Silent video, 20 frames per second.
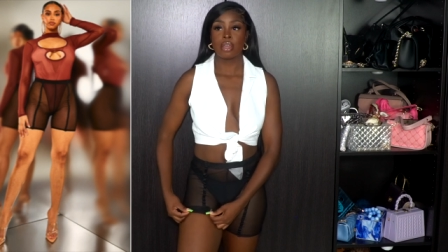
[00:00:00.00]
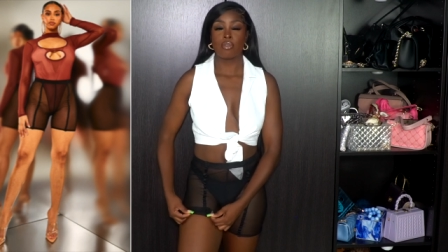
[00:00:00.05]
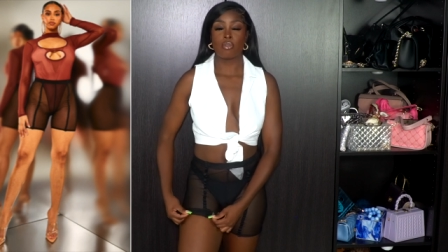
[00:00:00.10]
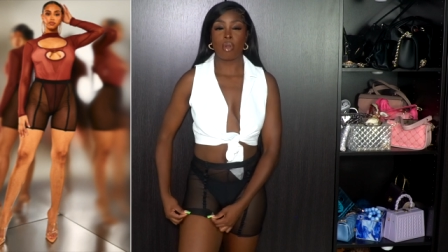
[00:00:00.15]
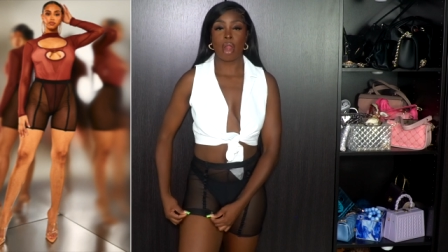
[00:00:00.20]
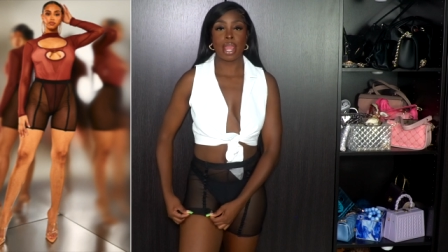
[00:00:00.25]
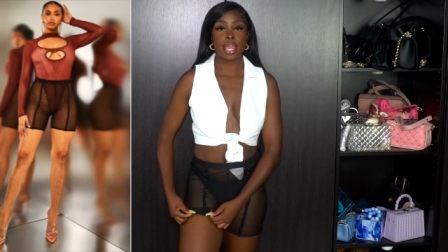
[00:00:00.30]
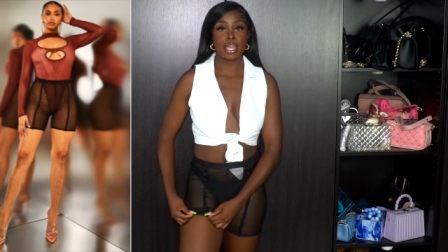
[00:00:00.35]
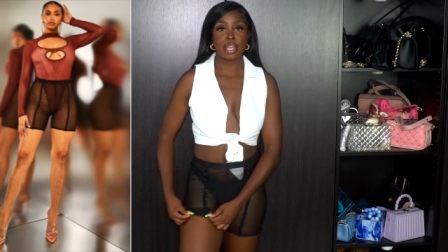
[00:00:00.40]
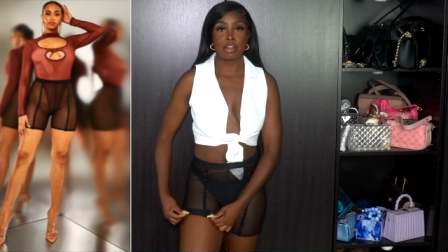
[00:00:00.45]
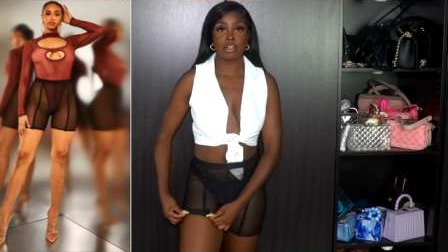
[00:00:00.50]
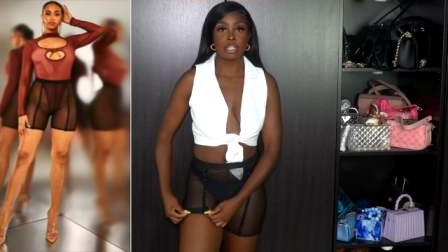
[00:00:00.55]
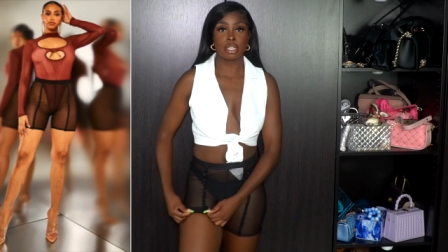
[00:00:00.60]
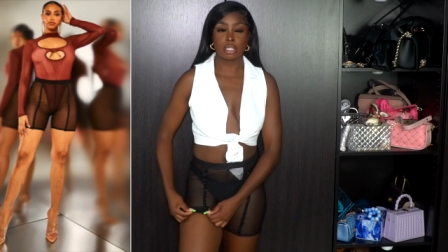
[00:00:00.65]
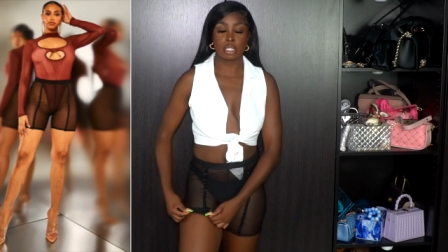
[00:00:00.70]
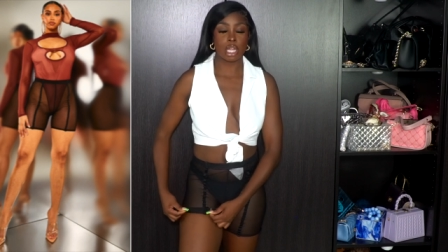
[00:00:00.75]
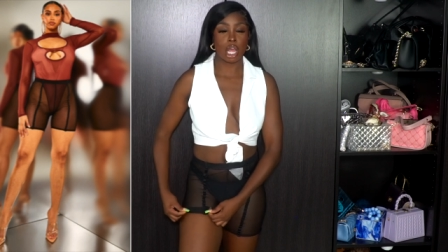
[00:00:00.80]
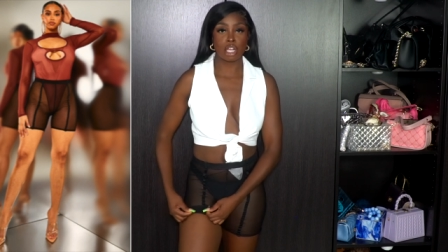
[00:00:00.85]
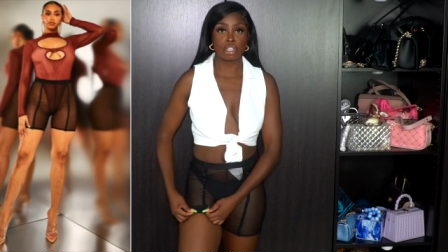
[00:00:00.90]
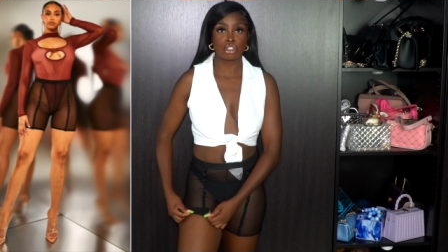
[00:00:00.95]
right here
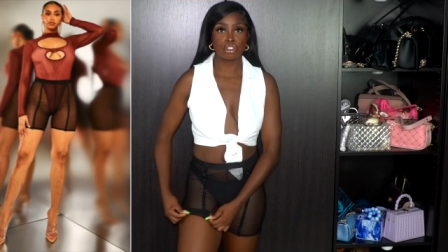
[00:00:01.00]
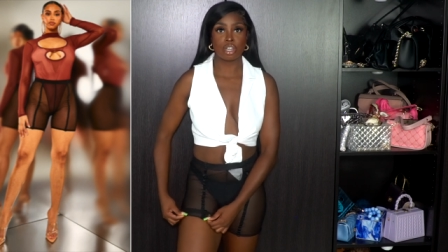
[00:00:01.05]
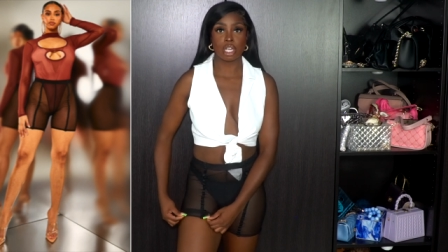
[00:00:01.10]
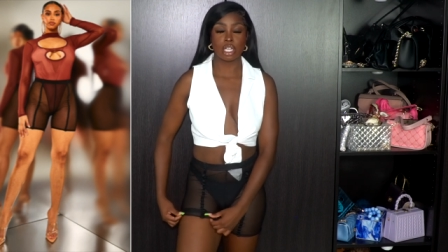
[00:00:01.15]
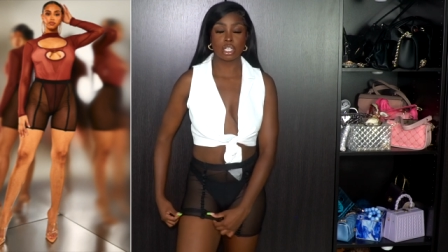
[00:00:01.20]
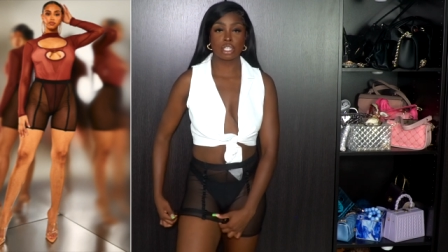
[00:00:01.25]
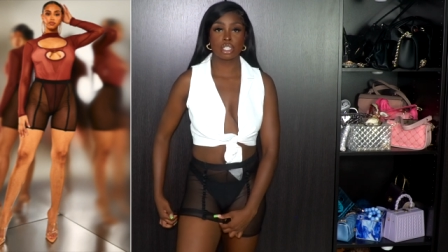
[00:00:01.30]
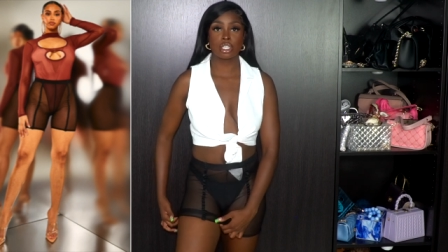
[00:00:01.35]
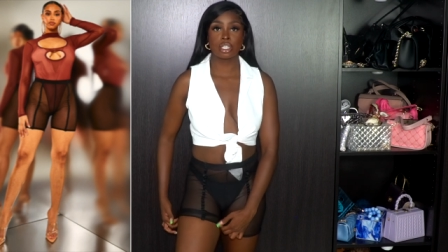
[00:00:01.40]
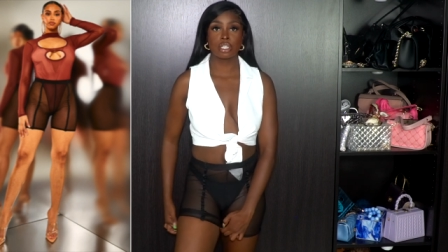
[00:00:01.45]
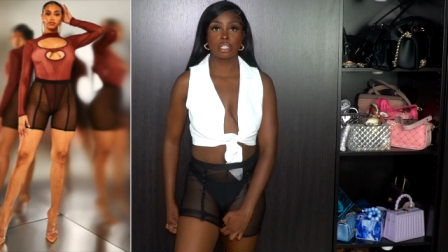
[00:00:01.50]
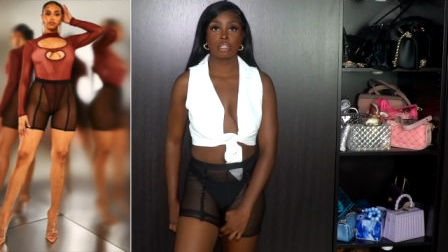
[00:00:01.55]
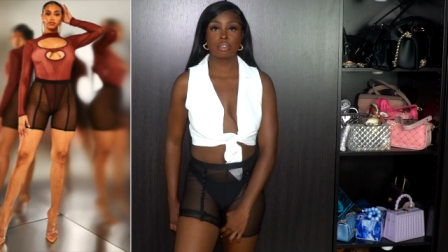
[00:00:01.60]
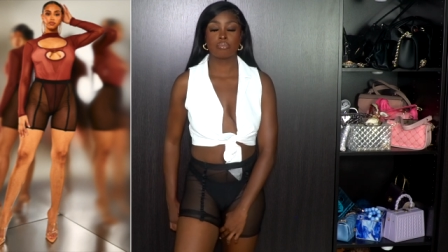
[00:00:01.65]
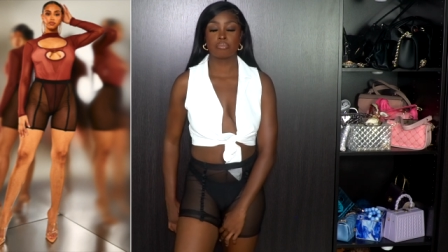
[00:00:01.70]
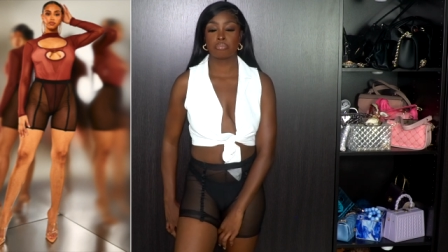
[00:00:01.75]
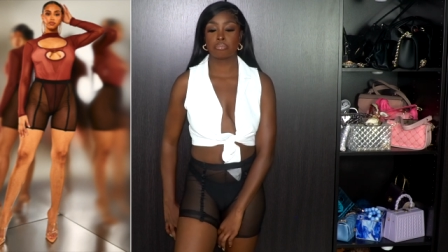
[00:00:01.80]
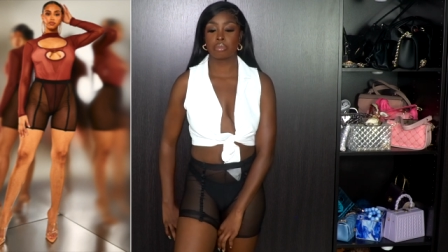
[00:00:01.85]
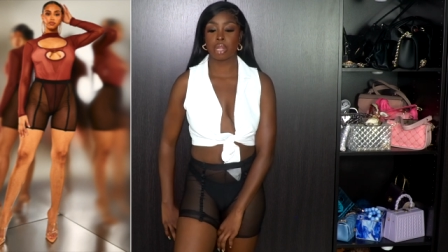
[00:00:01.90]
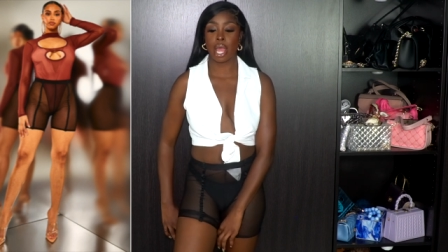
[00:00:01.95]
does not stretch
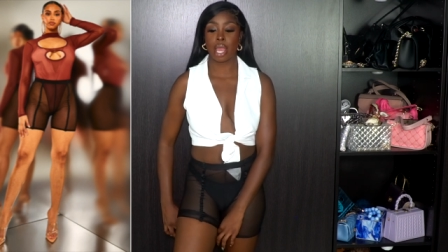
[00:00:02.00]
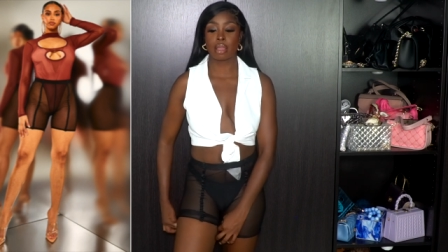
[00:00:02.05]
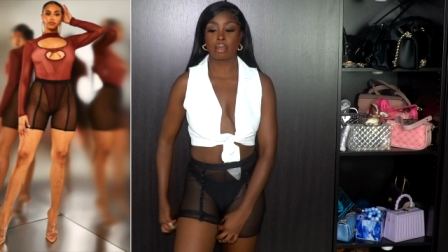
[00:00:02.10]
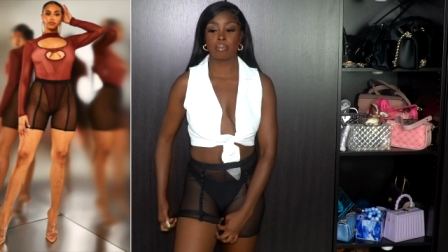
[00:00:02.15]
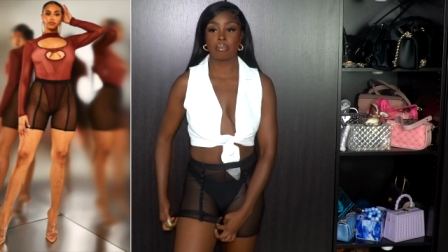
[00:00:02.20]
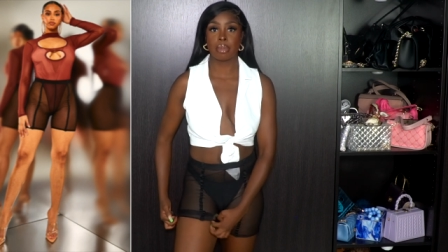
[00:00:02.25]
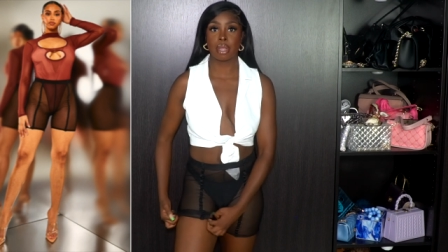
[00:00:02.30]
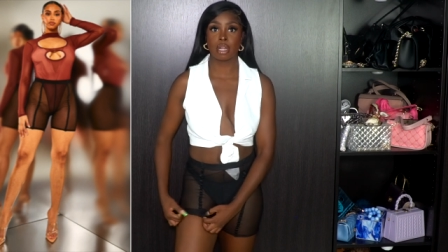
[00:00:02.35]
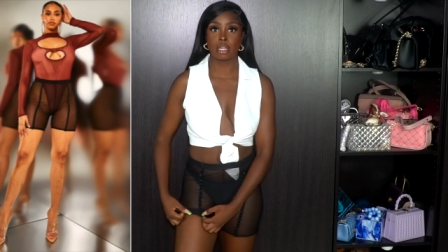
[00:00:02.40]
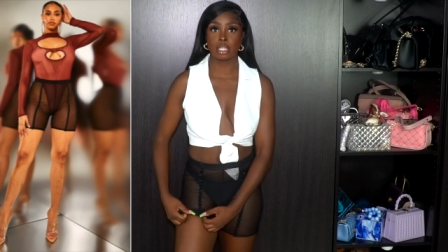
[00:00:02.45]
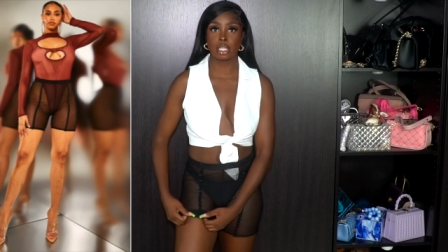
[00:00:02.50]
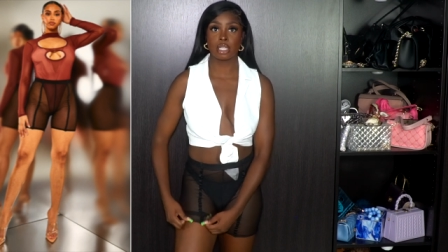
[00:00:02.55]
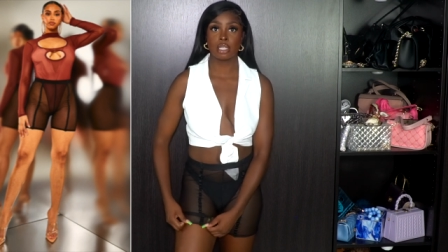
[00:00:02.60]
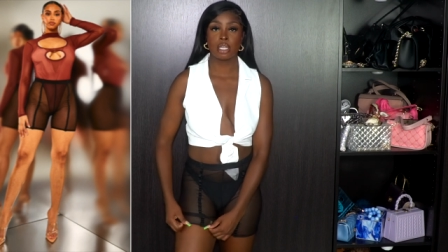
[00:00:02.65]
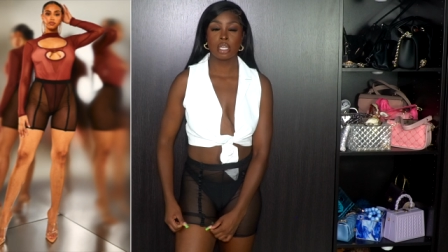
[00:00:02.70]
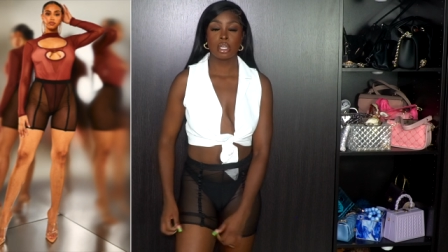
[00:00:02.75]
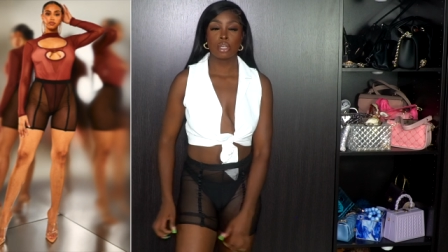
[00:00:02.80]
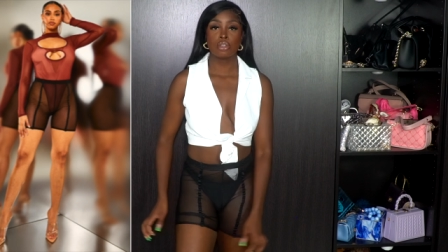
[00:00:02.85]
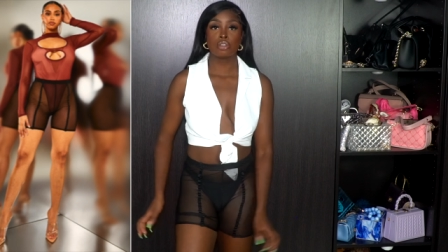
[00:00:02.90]
like barely.